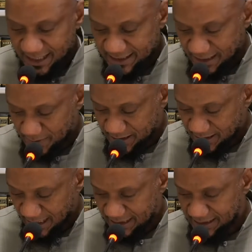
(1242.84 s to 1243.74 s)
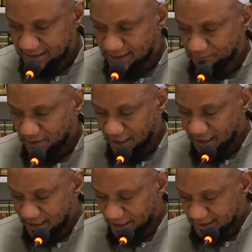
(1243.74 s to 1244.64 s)
that particular hadith
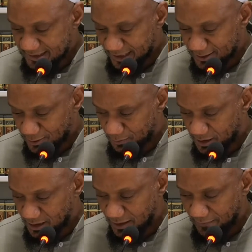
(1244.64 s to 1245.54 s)
is said to be